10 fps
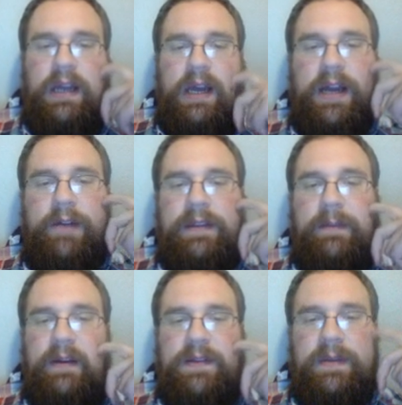with the
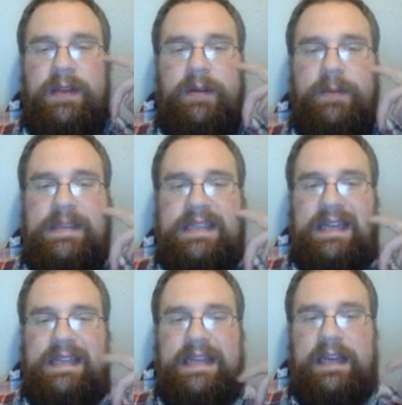Bear's melee weapons,
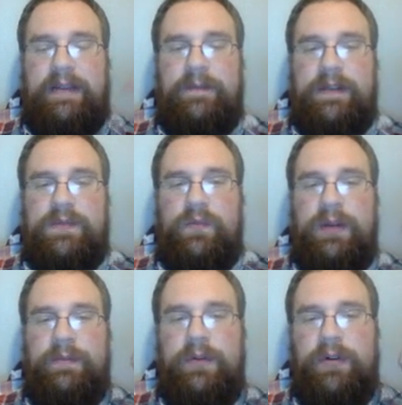that attack inflicts
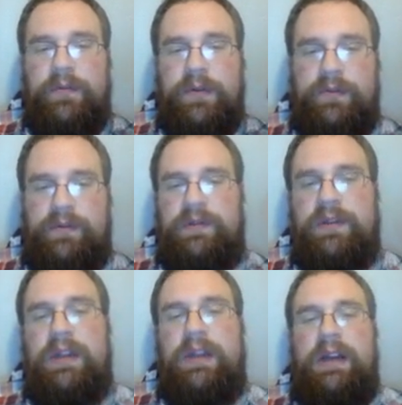1 mortal wound
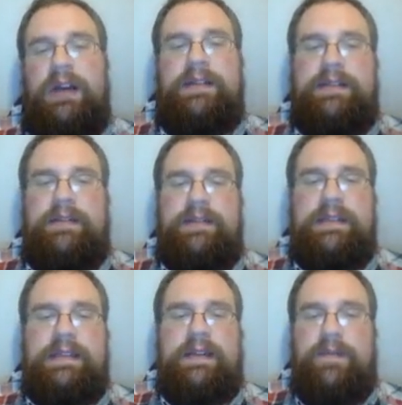as long as
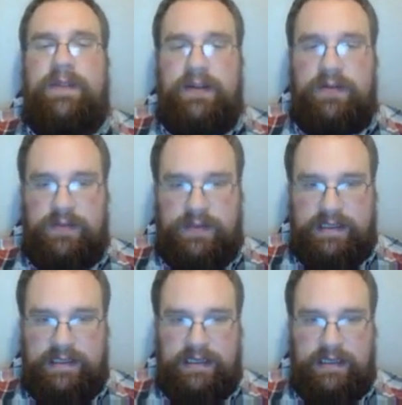it's not a vehicle or
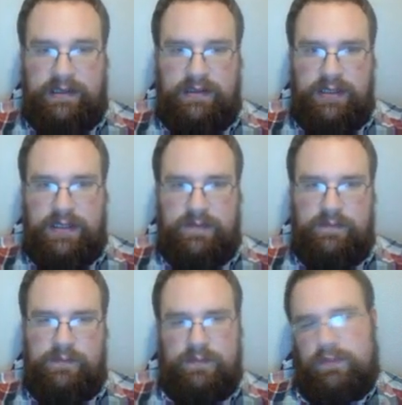
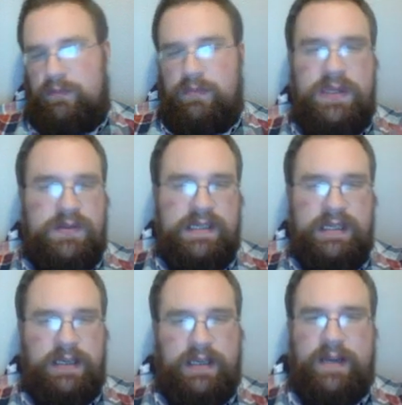titanium.
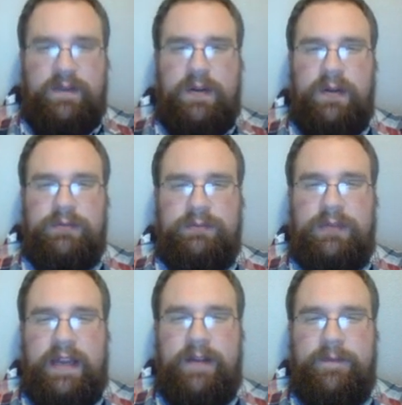Interesting, the Hive Cult
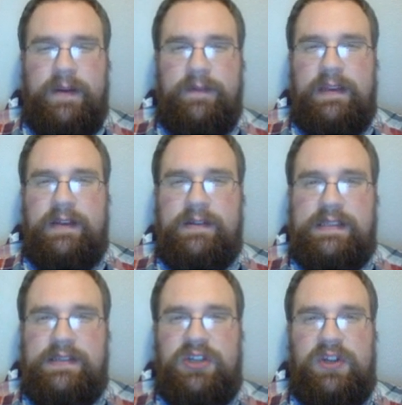have everything else
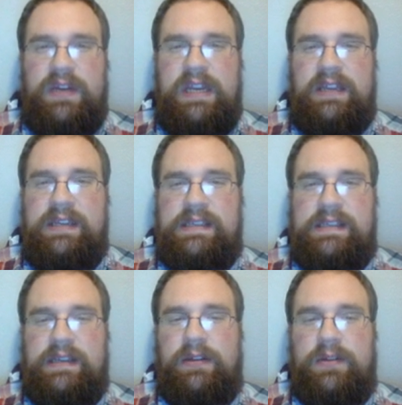as shooty, and this
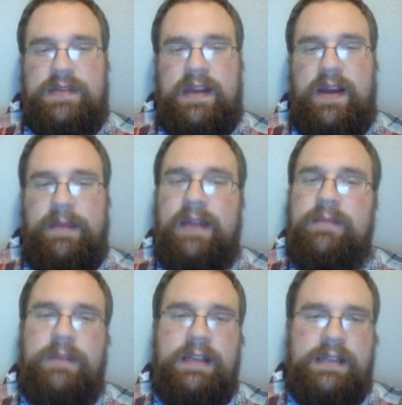is a close combat
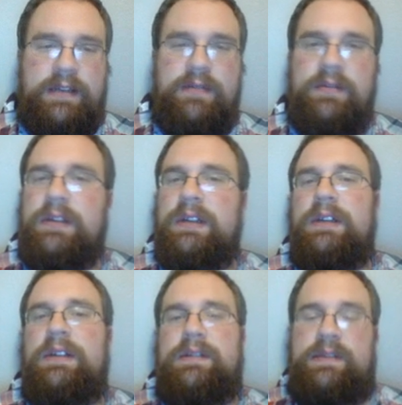relic.
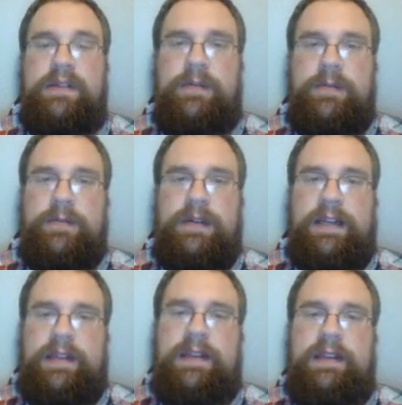So
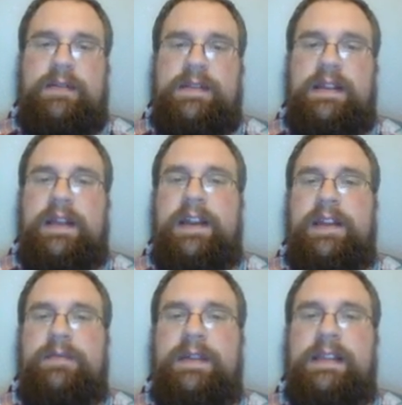I think there's a lot of
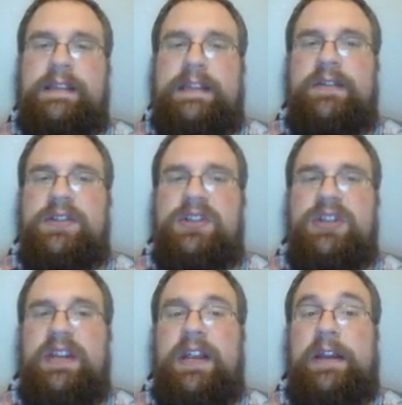other relics that are just
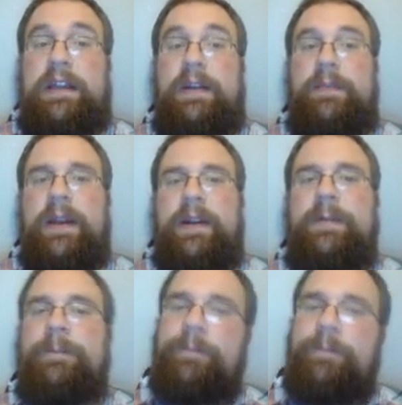generic that are better.